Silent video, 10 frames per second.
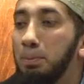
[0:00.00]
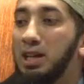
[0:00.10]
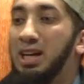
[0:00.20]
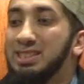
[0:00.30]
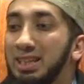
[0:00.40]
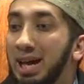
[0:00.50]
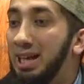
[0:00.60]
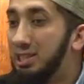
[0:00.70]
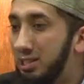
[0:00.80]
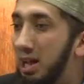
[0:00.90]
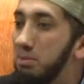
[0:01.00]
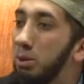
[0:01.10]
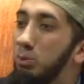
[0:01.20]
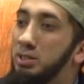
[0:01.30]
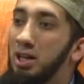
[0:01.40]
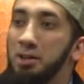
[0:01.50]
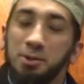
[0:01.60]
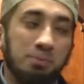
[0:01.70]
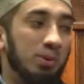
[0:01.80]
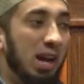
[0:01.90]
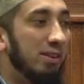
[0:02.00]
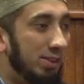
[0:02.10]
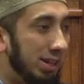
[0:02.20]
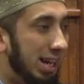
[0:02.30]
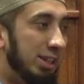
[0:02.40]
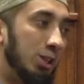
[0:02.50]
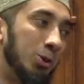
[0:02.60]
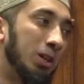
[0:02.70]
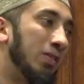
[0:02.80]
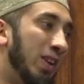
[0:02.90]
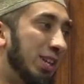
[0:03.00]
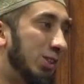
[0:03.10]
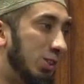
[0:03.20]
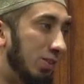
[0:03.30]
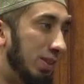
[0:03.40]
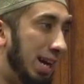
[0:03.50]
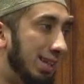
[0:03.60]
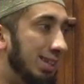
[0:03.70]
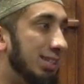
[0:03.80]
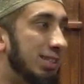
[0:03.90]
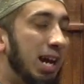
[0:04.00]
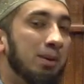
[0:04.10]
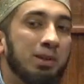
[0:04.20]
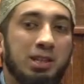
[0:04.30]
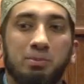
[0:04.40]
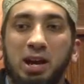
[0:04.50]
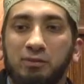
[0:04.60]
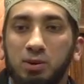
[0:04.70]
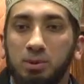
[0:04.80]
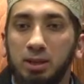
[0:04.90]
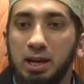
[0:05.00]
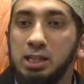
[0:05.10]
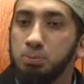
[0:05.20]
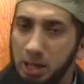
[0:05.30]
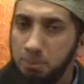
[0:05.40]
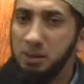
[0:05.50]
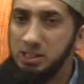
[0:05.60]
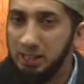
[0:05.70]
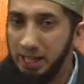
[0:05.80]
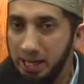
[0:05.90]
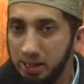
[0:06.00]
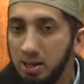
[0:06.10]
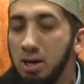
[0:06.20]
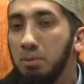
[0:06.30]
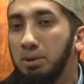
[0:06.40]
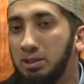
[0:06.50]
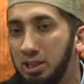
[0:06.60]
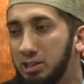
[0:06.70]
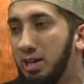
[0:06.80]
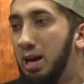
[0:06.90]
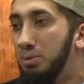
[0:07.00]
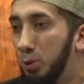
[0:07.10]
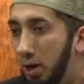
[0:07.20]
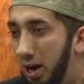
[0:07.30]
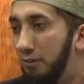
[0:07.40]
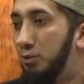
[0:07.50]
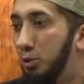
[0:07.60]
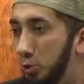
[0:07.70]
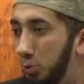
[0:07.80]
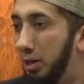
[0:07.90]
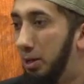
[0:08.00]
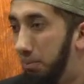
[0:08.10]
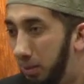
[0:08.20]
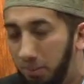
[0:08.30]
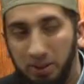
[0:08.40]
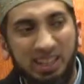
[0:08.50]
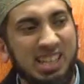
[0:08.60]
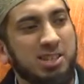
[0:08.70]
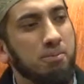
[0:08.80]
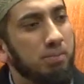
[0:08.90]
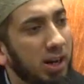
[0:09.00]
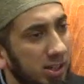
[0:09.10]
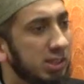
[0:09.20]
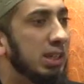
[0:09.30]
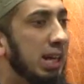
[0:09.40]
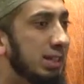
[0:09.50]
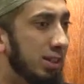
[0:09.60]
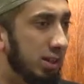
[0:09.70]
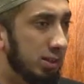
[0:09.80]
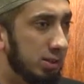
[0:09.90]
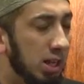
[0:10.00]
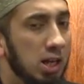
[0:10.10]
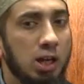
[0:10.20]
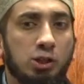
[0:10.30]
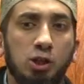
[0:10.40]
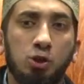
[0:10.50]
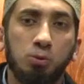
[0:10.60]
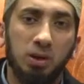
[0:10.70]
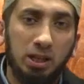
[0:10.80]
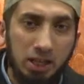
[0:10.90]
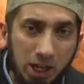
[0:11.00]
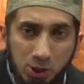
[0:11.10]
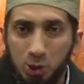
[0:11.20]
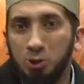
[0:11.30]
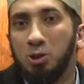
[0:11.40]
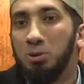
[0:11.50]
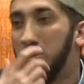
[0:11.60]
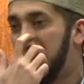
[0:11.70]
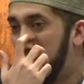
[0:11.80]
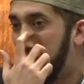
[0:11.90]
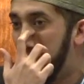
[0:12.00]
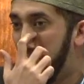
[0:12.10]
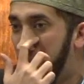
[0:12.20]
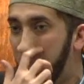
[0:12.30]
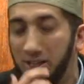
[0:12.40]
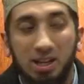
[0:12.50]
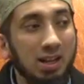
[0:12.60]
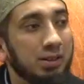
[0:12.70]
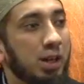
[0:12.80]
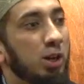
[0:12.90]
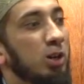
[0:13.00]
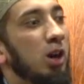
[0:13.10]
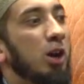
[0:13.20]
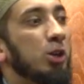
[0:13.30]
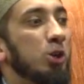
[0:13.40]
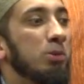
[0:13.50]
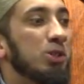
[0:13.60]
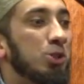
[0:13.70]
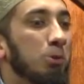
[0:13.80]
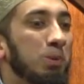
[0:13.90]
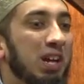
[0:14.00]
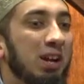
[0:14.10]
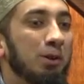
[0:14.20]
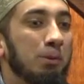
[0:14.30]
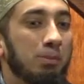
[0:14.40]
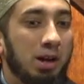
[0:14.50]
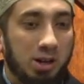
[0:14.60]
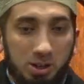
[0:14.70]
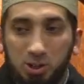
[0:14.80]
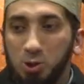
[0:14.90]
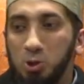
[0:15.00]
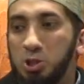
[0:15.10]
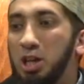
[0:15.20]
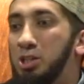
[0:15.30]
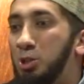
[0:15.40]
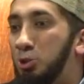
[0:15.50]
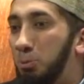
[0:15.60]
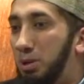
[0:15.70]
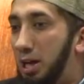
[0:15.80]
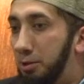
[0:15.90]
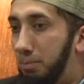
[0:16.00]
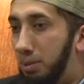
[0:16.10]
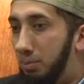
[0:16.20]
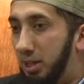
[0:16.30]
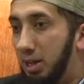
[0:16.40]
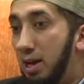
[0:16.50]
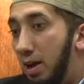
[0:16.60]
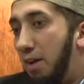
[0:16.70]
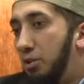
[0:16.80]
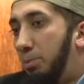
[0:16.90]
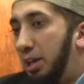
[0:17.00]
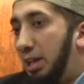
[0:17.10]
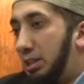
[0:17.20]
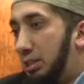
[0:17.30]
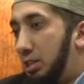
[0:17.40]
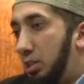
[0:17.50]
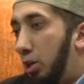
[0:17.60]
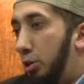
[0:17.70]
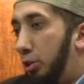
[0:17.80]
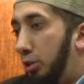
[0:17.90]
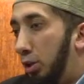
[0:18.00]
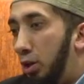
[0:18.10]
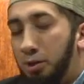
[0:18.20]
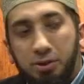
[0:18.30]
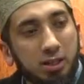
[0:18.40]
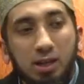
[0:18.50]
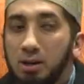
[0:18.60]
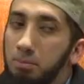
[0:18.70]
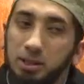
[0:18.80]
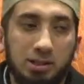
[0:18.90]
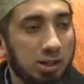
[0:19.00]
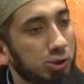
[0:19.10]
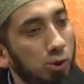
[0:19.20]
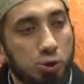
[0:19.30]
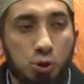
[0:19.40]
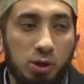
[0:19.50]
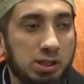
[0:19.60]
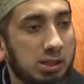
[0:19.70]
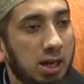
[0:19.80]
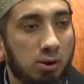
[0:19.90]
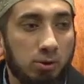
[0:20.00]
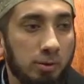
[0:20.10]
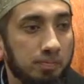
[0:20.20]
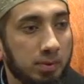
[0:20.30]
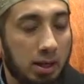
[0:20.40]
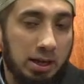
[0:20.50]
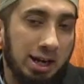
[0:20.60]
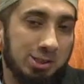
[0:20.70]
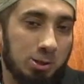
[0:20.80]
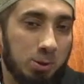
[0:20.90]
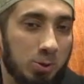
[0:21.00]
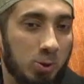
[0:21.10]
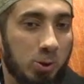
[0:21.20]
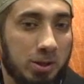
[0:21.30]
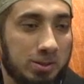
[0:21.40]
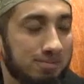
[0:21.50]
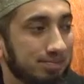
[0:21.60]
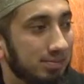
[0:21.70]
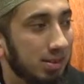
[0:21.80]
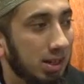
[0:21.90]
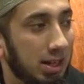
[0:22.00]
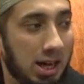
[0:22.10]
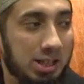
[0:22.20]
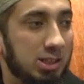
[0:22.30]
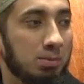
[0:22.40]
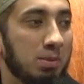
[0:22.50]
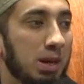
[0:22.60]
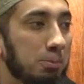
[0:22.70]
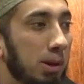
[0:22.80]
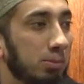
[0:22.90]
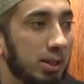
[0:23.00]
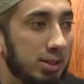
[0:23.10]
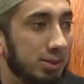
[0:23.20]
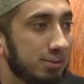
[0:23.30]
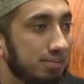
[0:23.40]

Because last time it was held in private and they took advantage of that, this time the command from Allah is make peace again, but this time you have to do it in public, as embarrassing as it is. It's a humiliation to the Muslim community that our arguments should be held in, our negotiations should be held in public. Everybody gets to see our dirty laundry, but there's no choice now. It has to be recorded. It has to be made public.